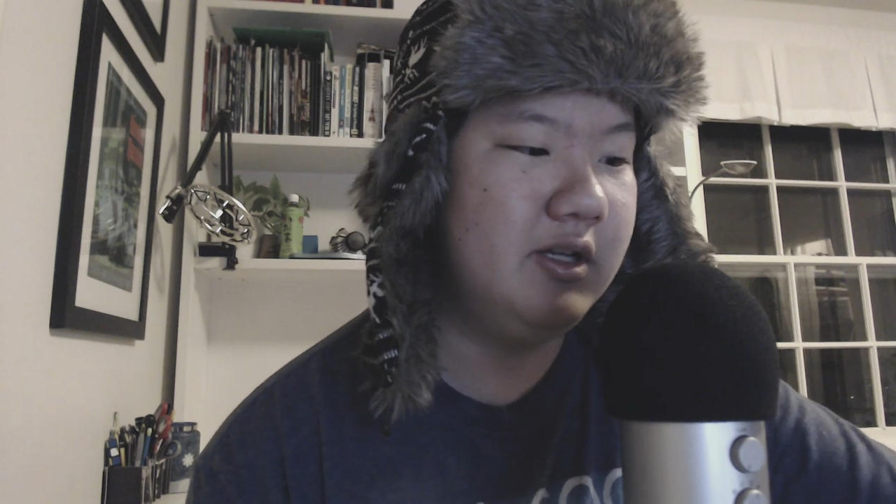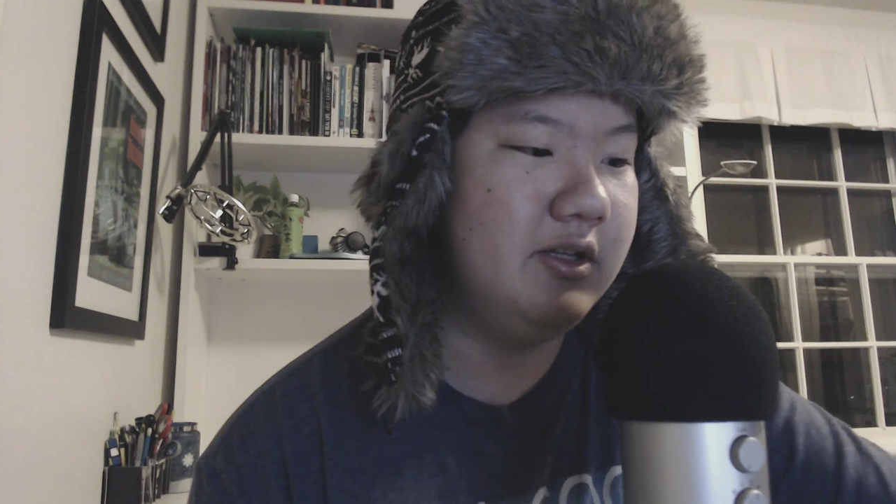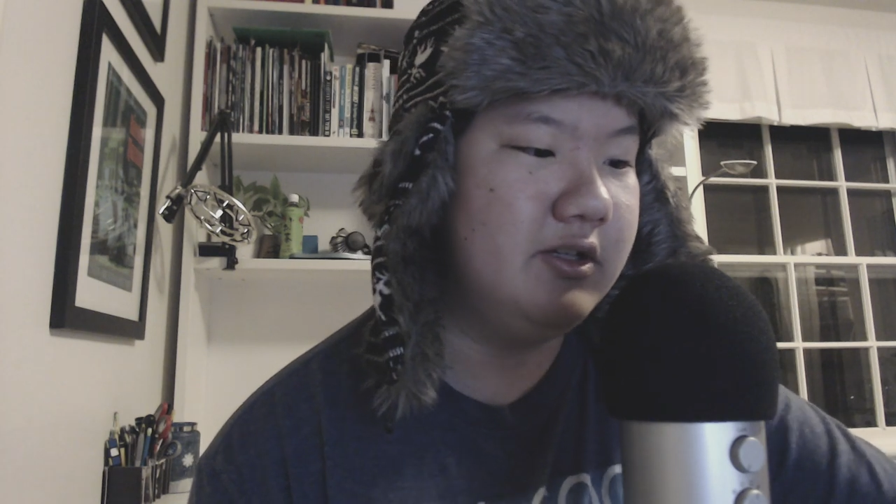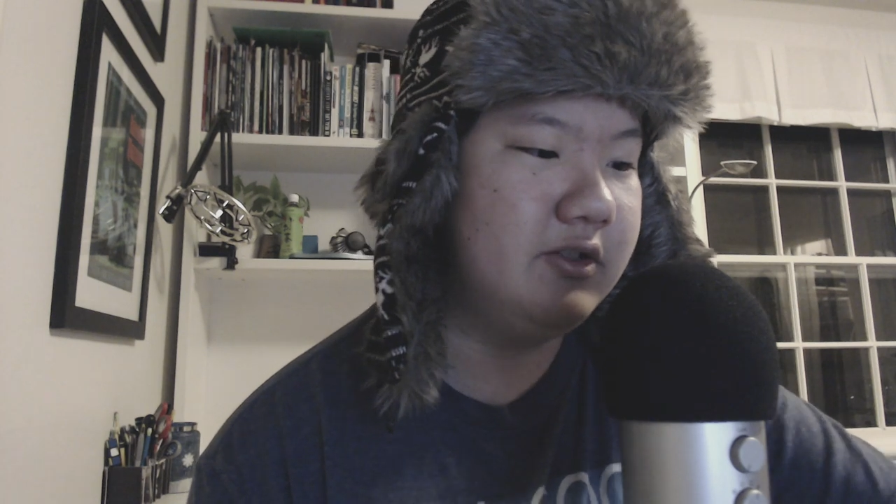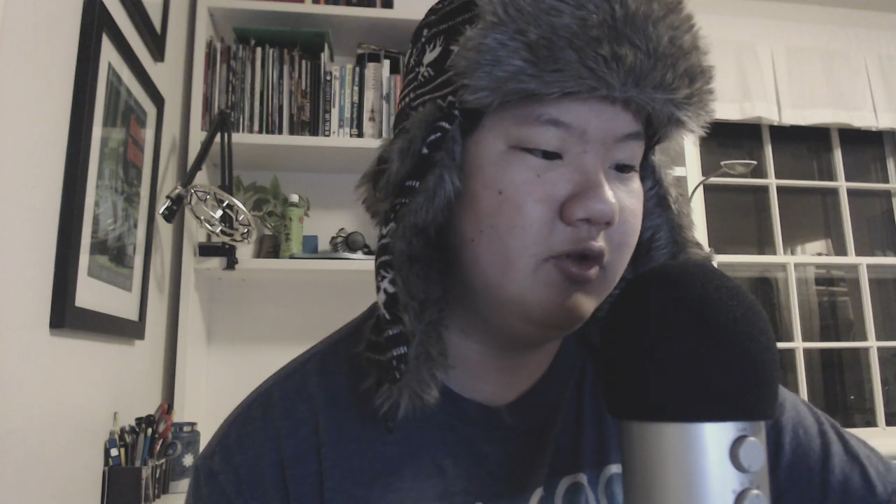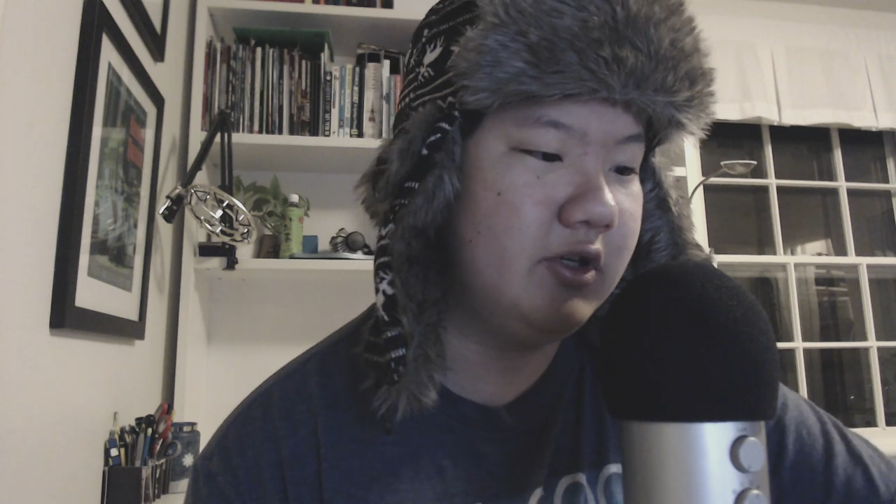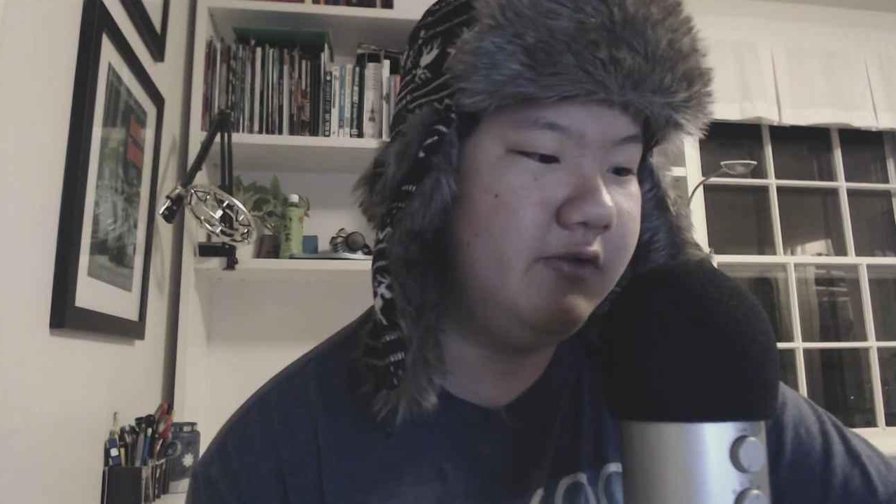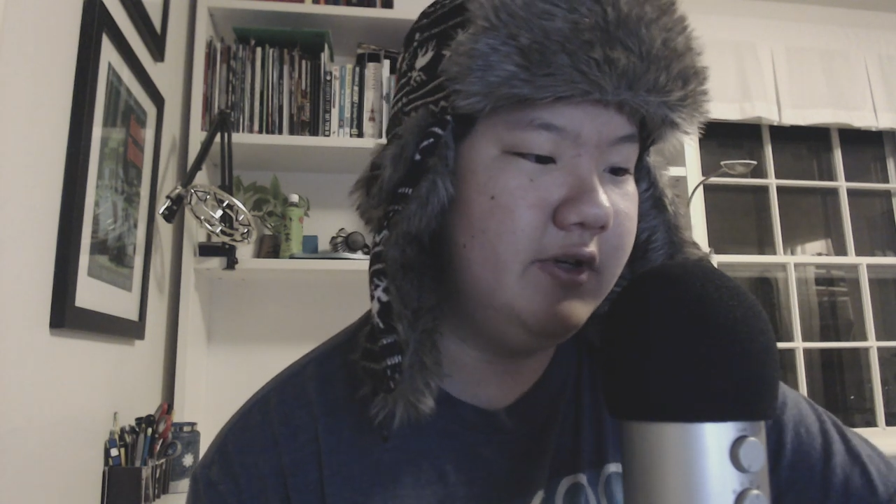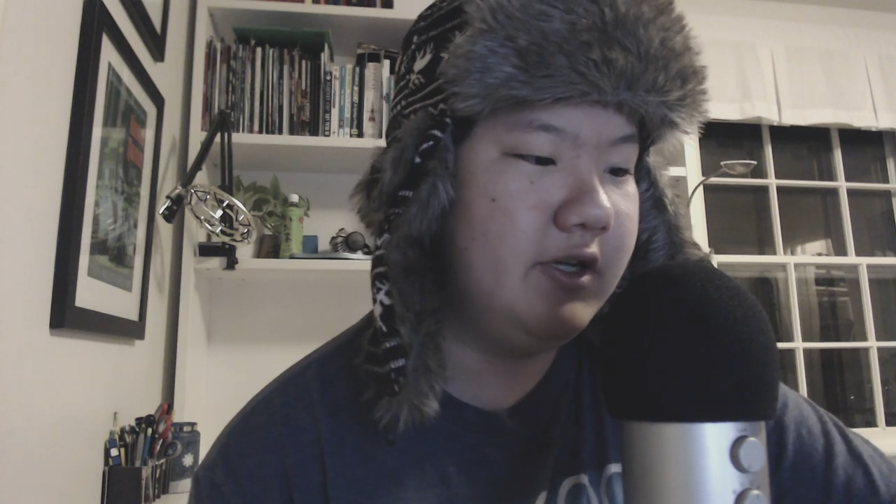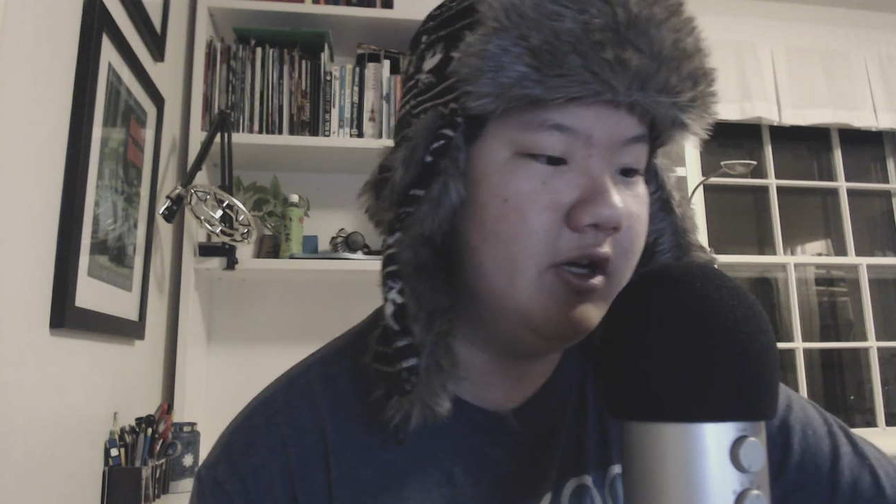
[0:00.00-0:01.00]
this quick
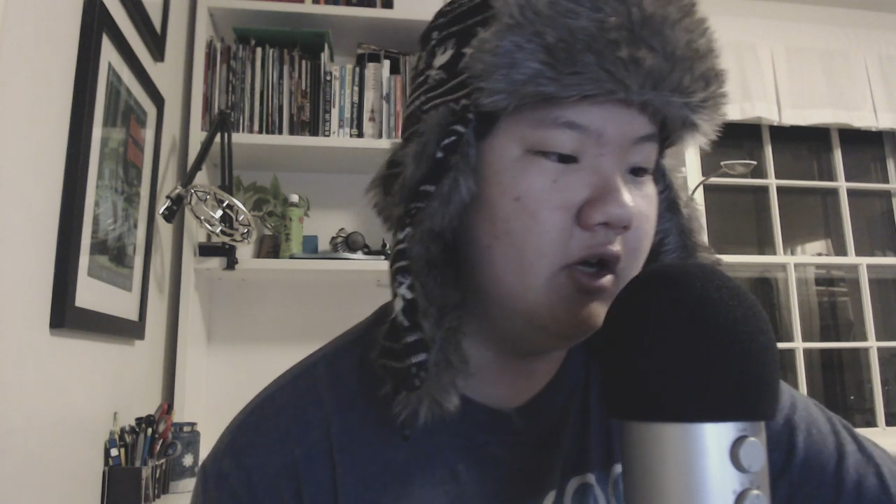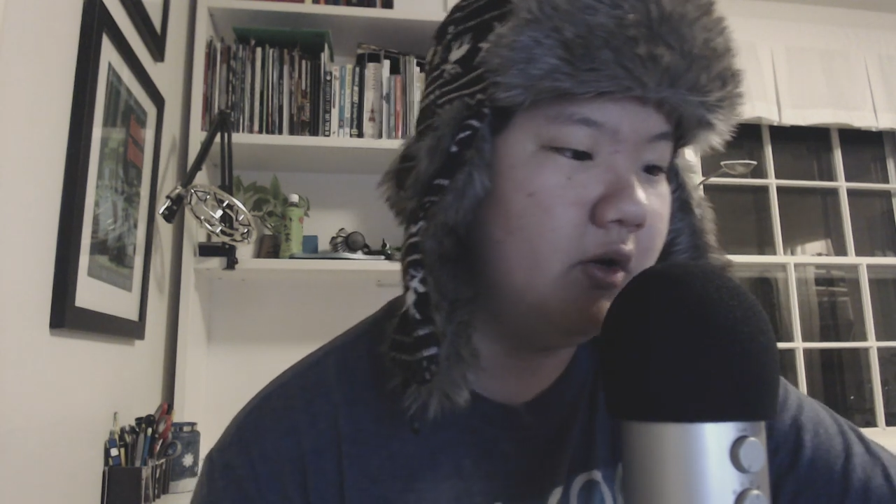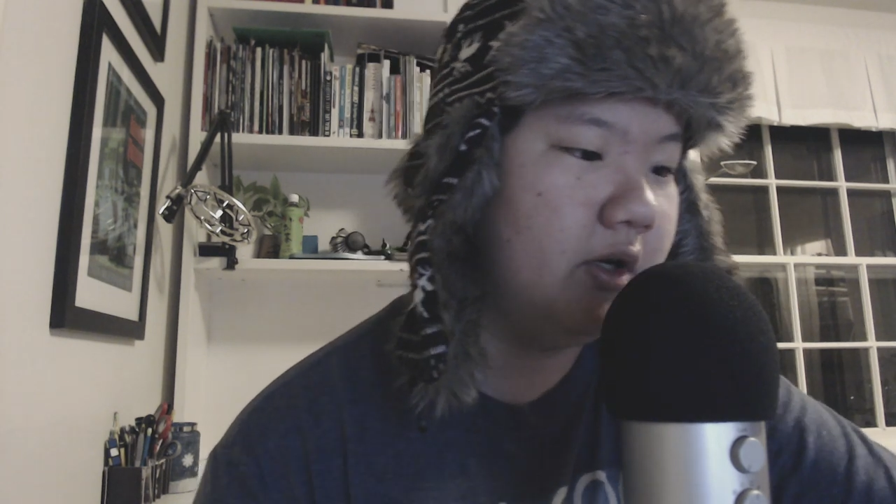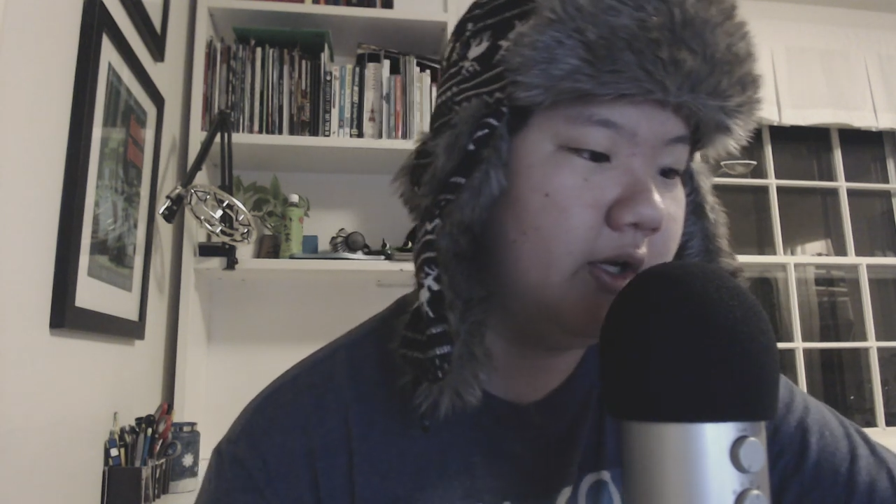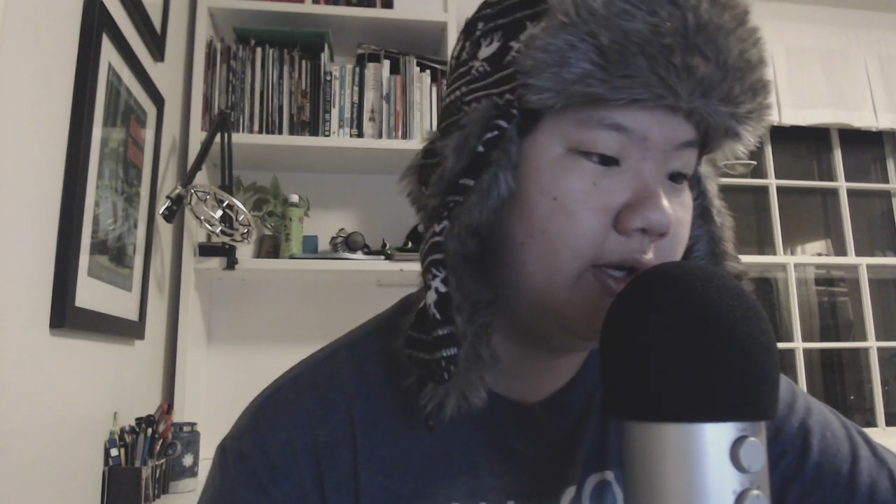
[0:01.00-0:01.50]
video.